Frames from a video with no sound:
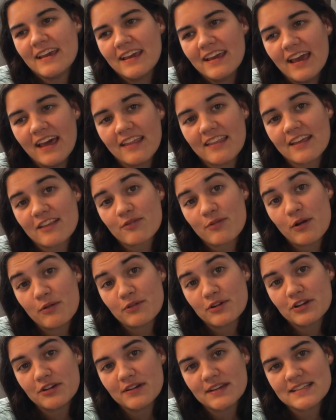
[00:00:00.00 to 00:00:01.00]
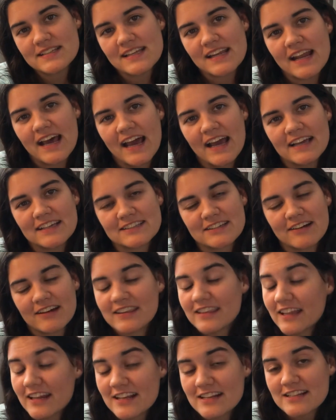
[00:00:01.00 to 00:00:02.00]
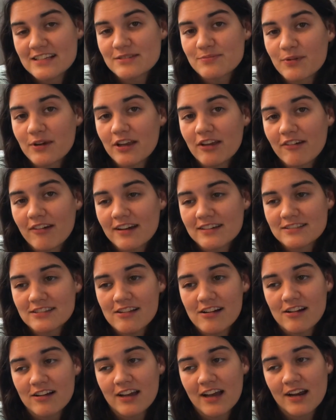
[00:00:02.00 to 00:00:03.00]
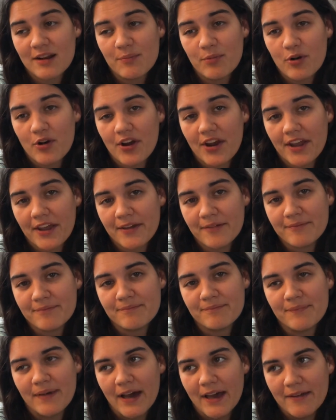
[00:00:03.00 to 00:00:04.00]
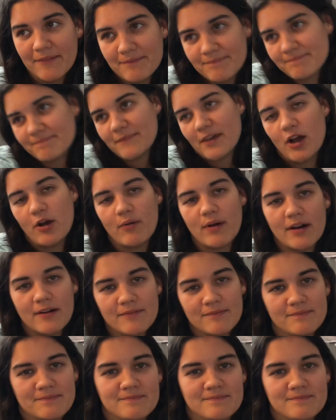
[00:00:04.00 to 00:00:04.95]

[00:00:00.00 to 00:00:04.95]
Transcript: yeah, that's what we're doing today. So I thought I'd just bring you guys along. Kind of boring, but oh well.